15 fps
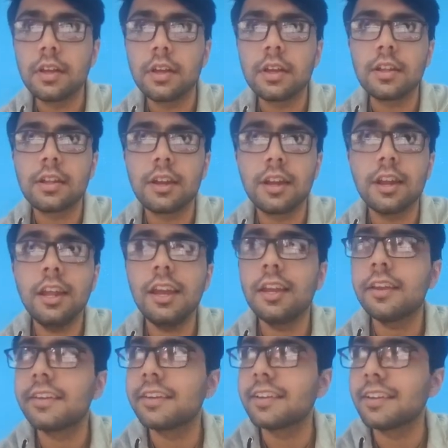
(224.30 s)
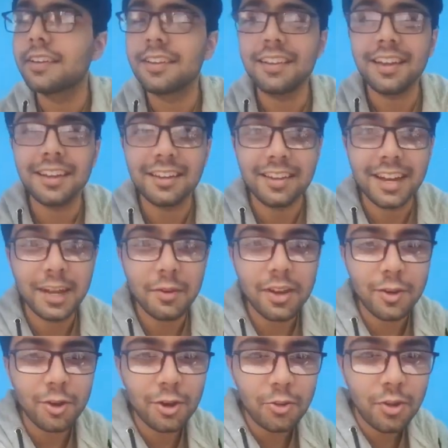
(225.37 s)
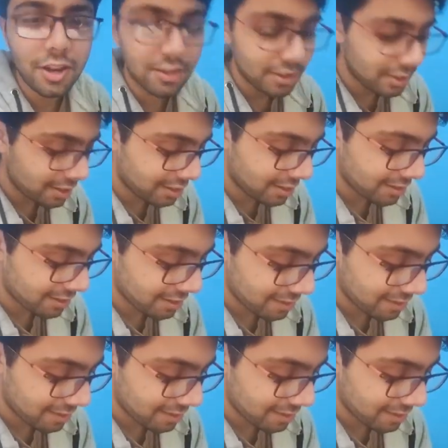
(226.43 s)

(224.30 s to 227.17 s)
It's raining. Anyone wants to answer this?